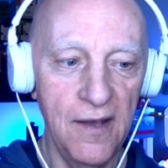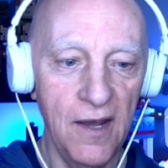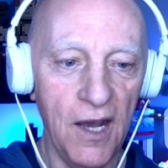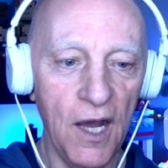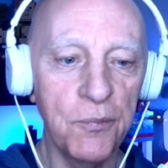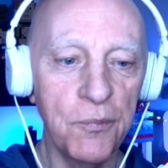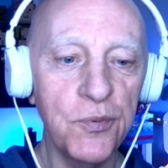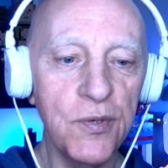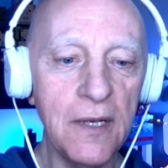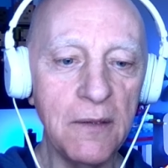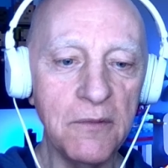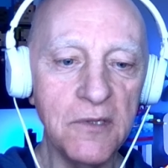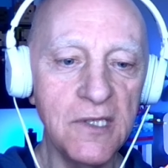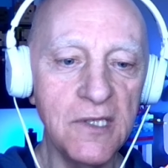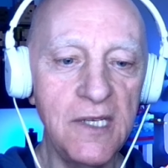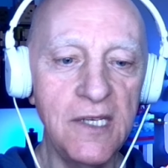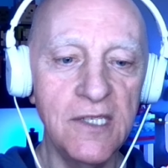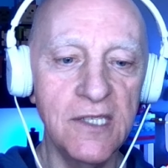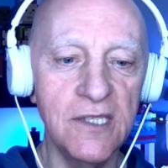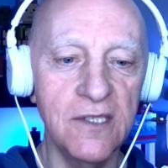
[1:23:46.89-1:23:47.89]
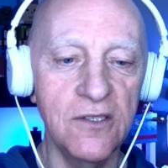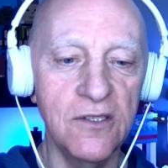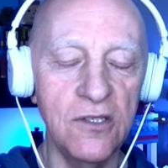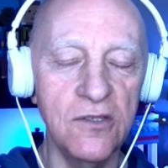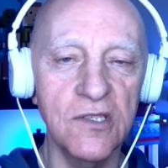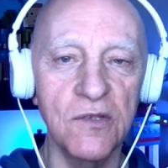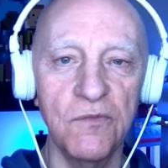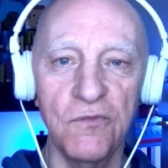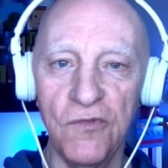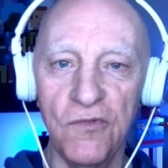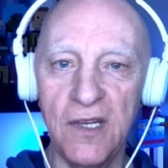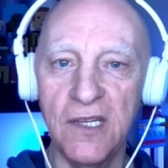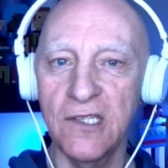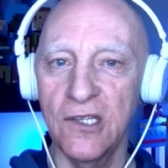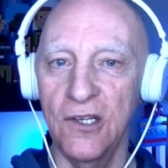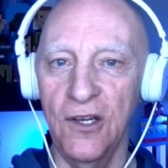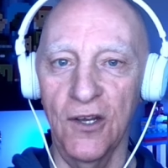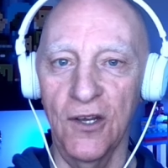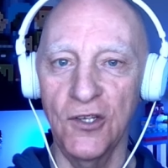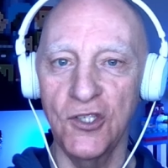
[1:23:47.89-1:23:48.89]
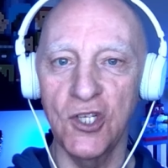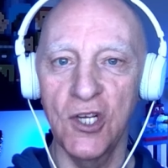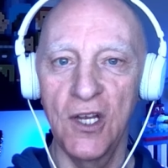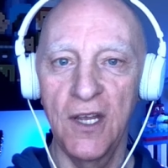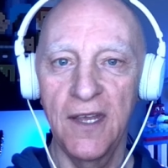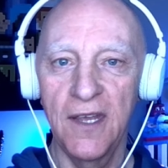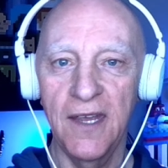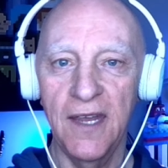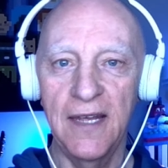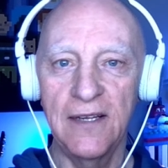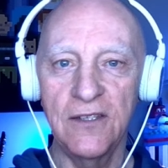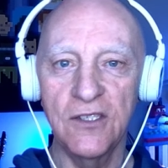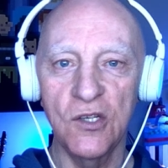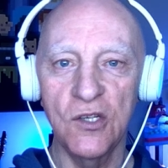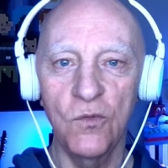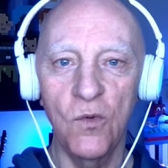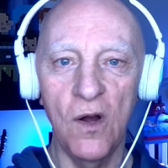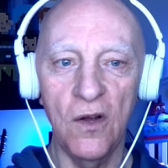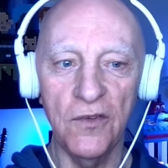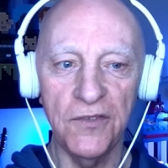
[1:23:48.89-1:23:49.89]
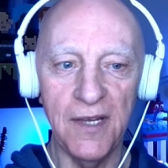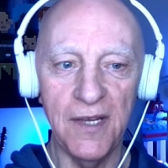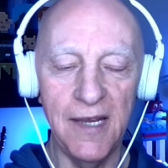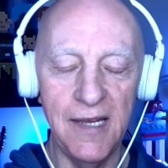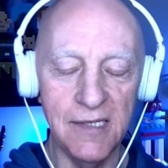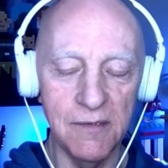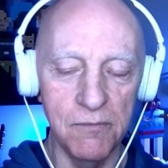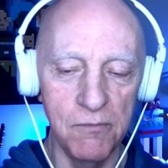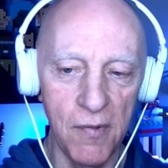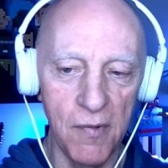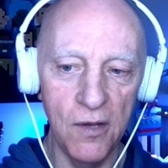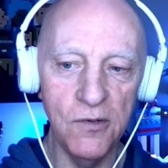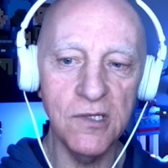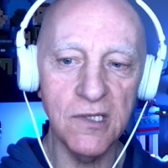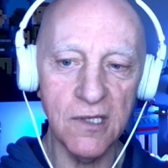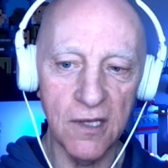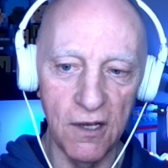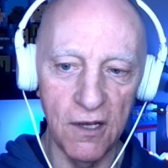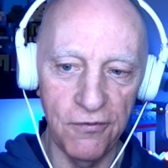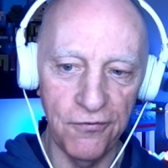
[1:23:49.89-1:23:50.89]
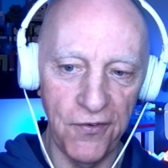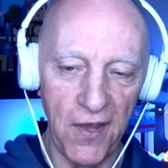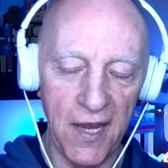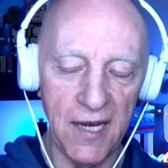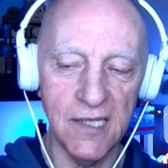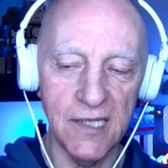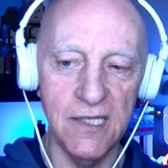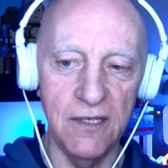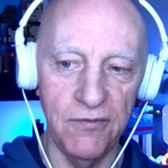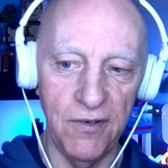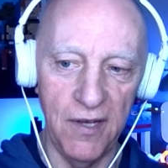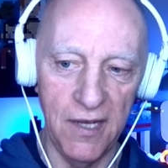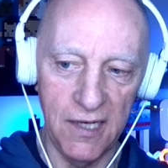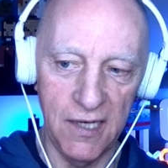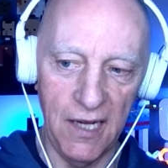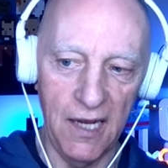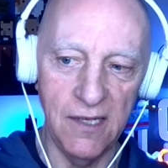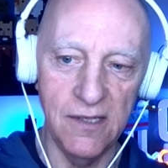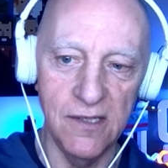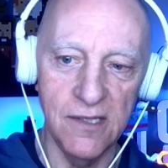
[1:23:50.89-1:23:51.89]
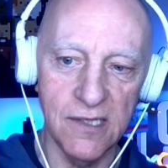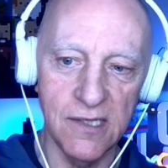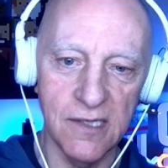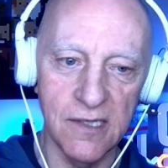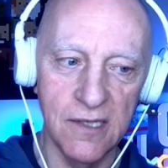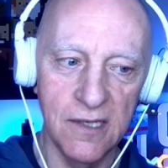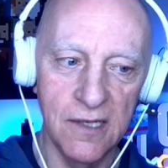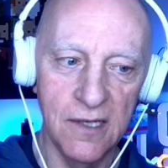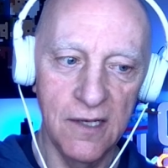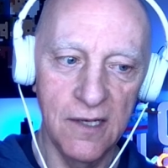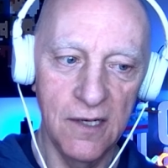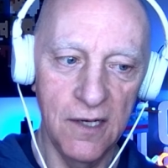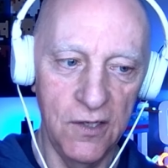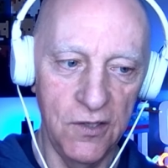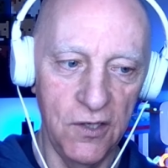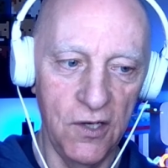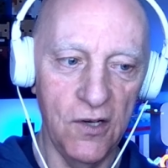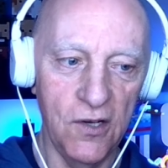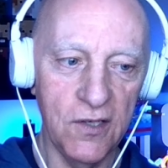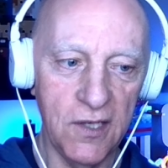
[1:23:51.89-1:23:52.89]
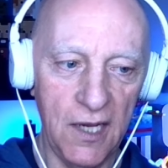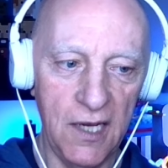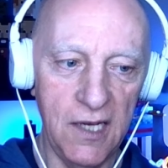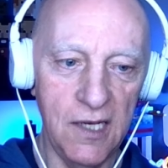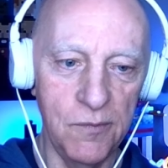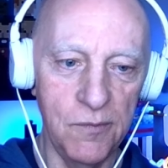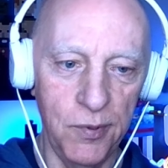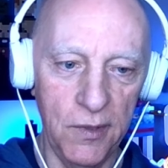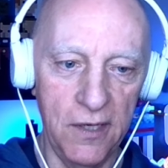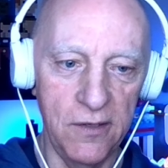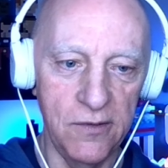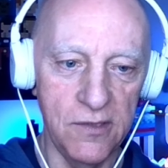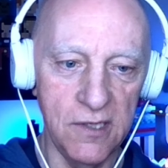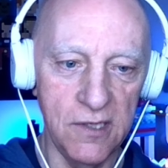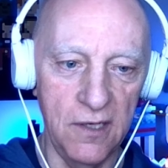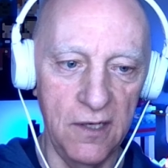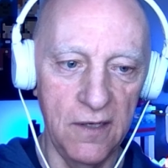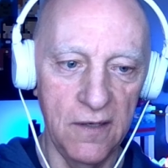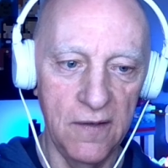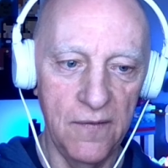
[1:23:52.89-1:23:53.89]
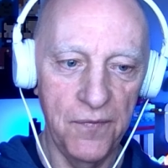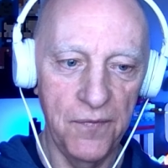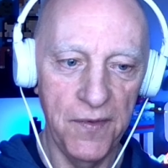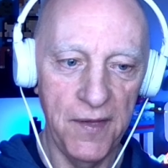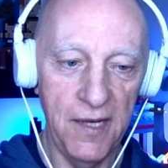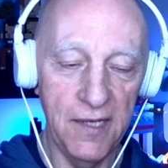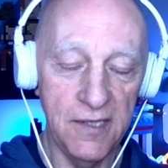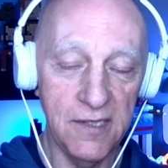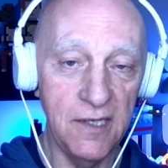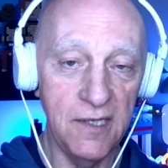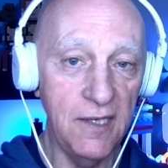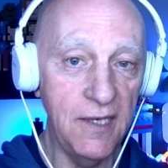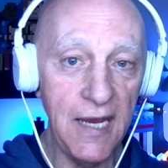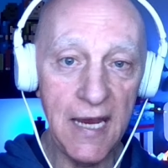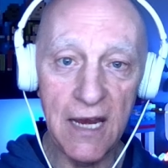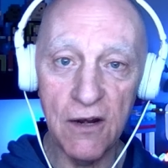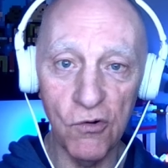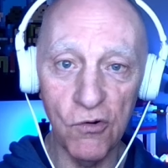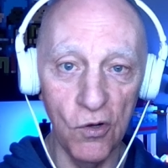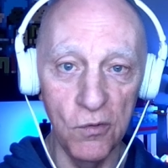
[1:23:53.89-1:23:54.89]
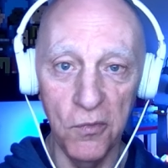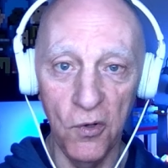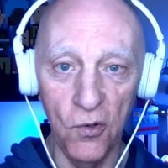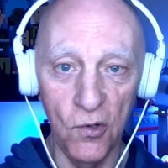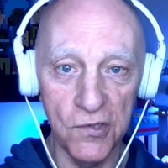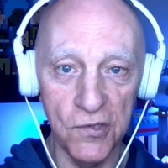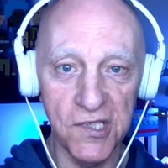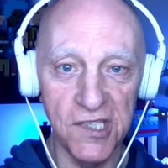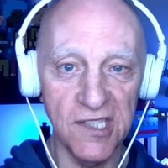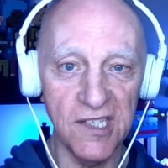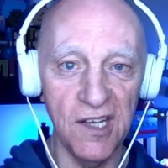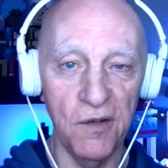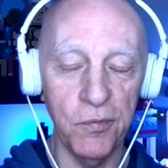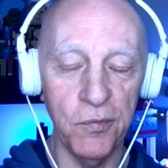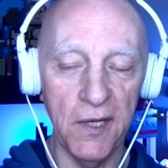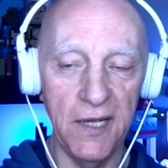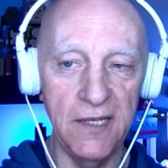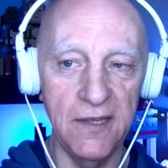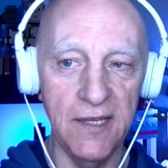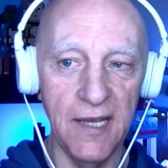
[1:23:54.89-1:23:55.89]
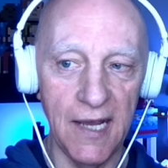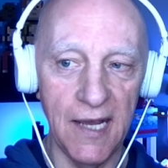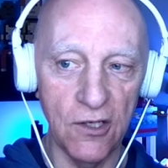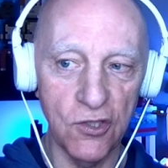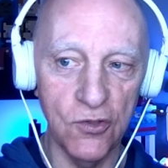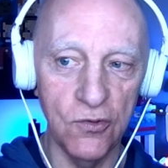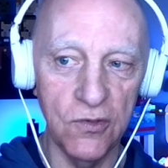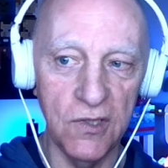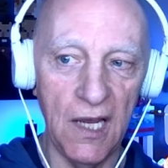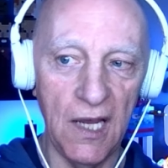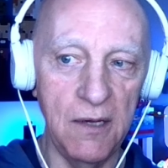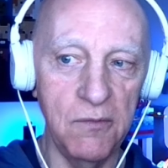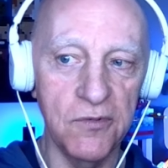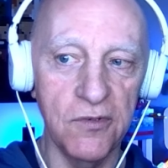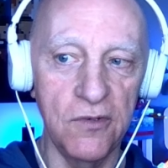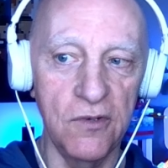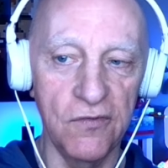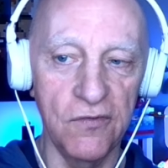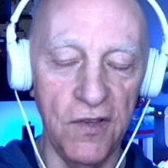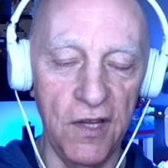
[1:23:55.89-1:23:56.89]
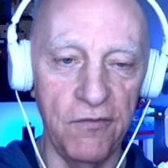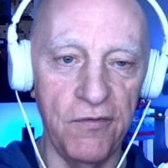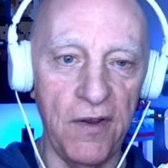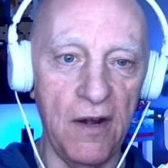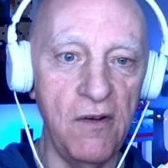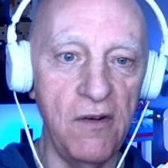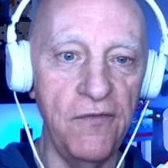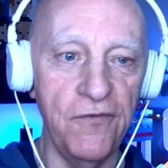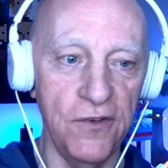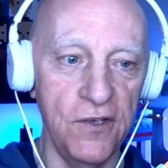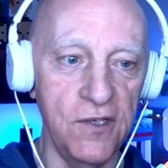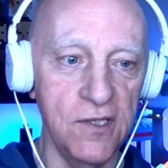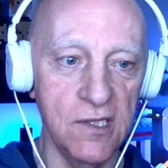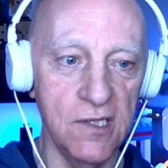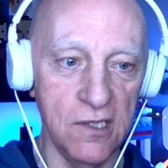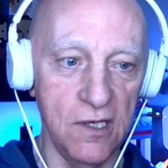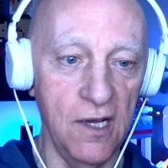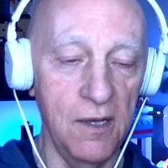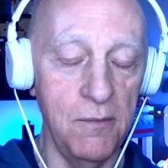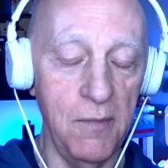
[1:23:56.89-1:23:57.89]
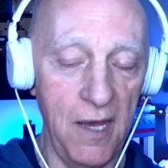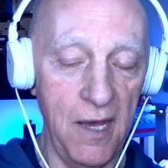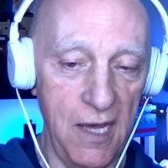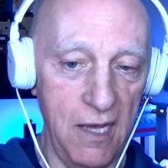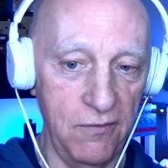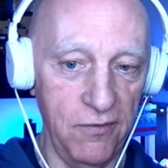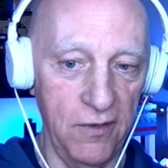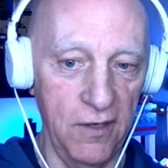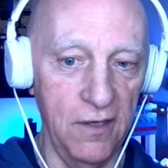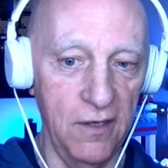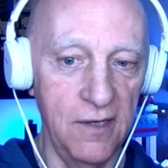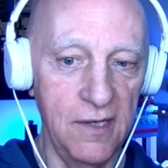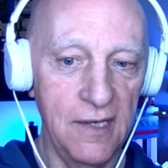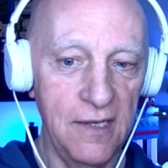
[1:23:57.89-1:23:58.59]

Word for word: I perhaps need to do some research into what is most effective against an arcade bloater it's a year or more since I played the actual game through for the very first time ever.